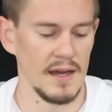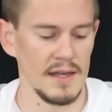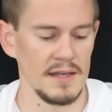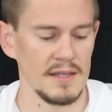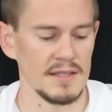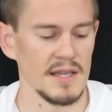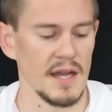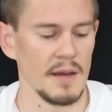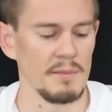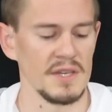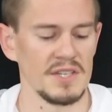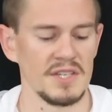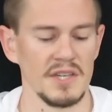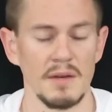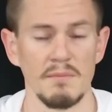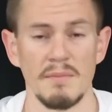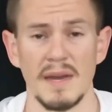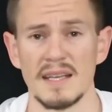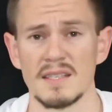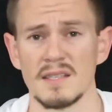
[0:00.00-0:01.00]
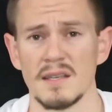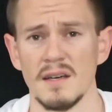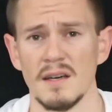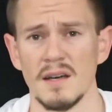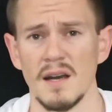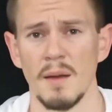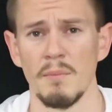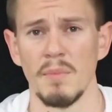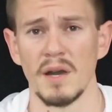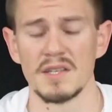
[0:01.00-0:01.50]
Design Machine makes
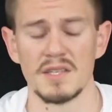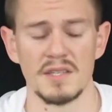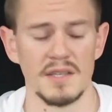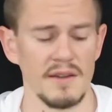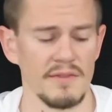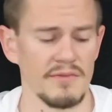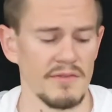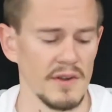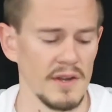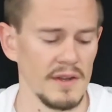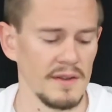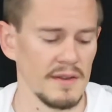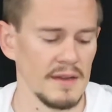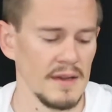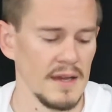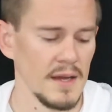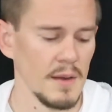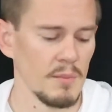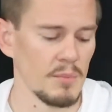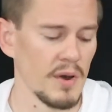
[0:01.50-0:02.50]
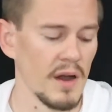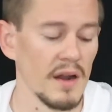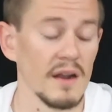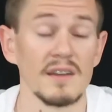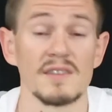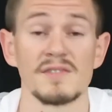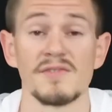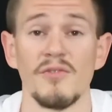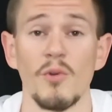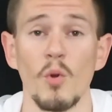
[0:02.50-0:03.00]
a bunch of different
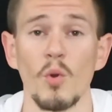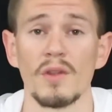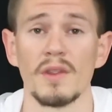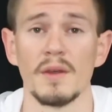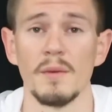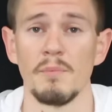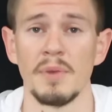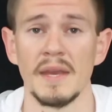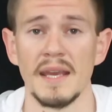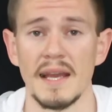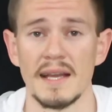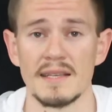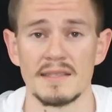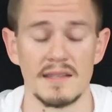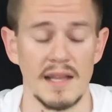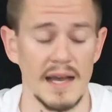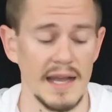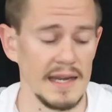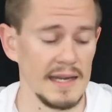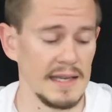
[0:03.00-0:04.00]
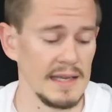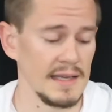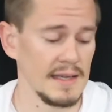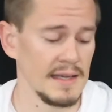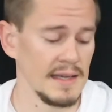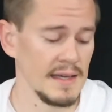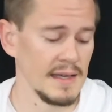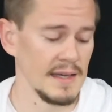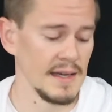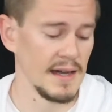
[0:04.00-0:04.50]
products for the
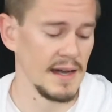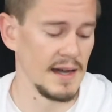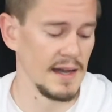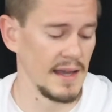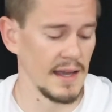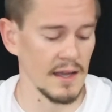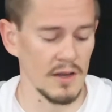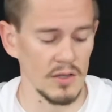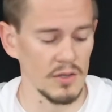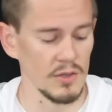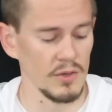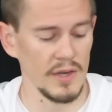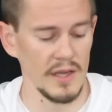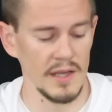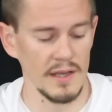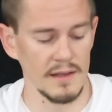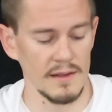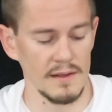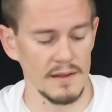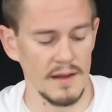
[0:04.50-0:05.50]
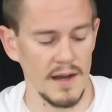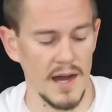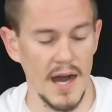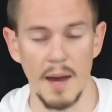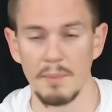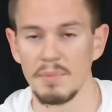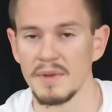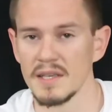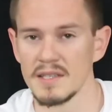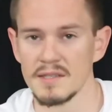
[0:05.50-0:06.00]
PS90, including
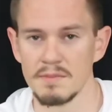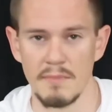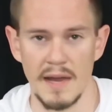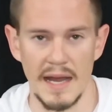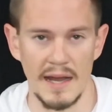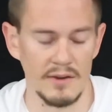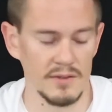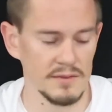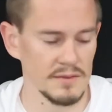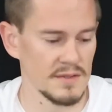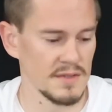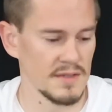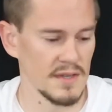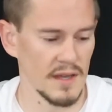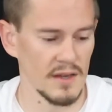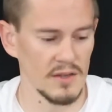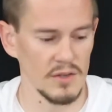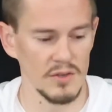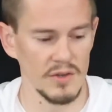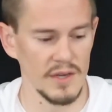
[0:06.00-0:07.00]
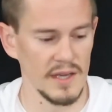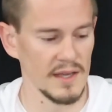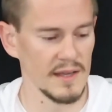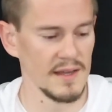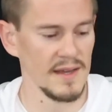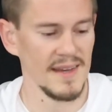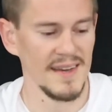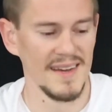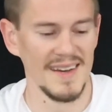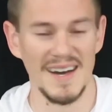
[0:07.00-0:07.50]
optics mounts,
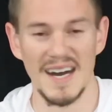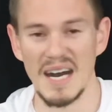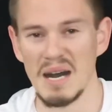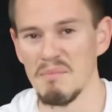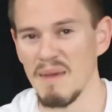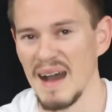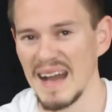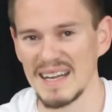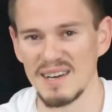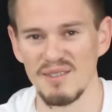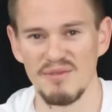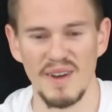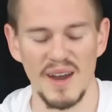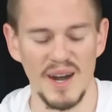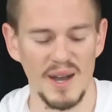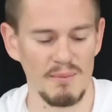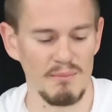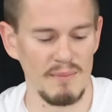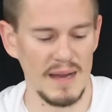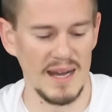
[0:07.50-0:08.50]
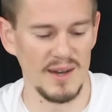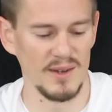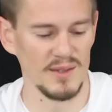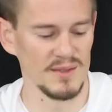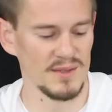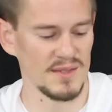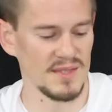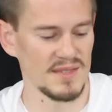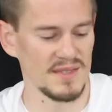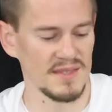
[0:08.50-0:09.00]
including magnifier
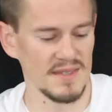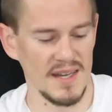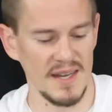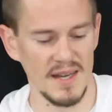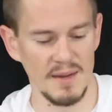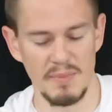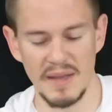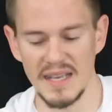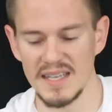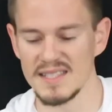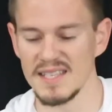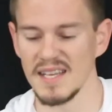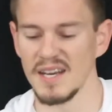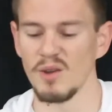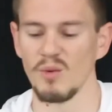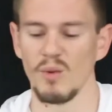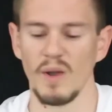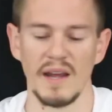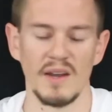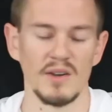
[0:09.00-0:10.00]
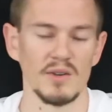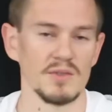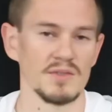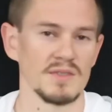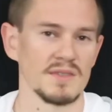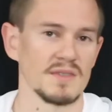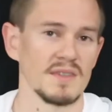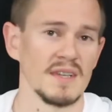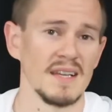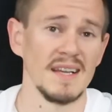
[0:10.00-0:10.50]
mounts, Picatinny
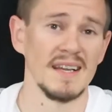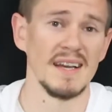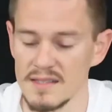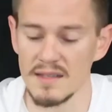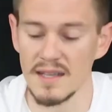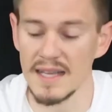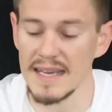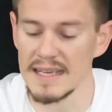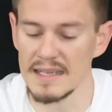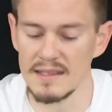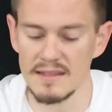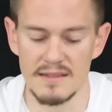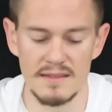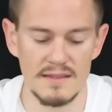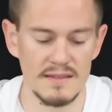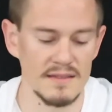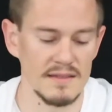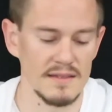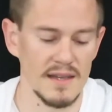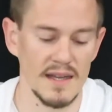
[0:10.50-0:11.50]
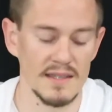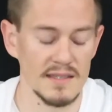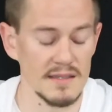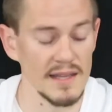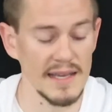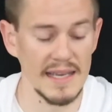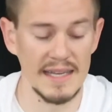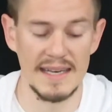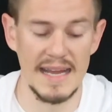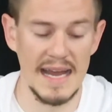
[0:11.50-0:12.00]
rails, slings,
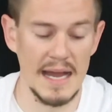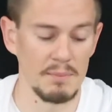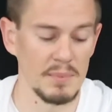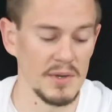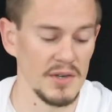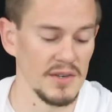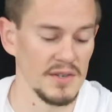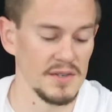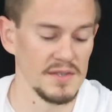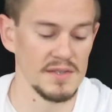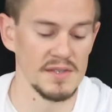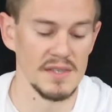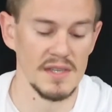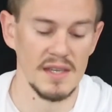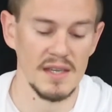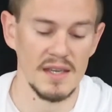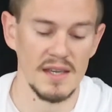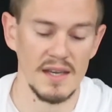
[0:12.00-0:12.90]
sling adapters,